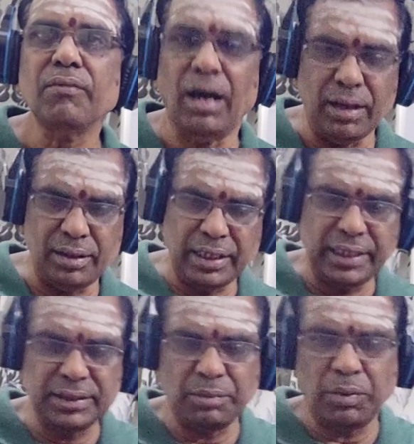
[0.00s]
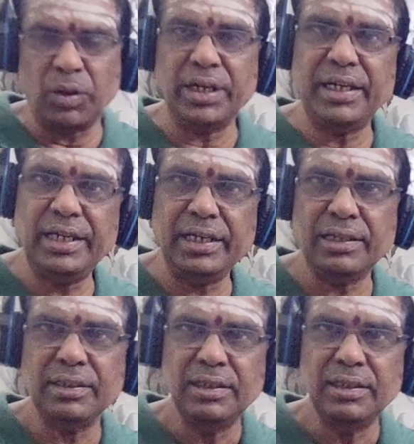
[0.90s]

There is a body here.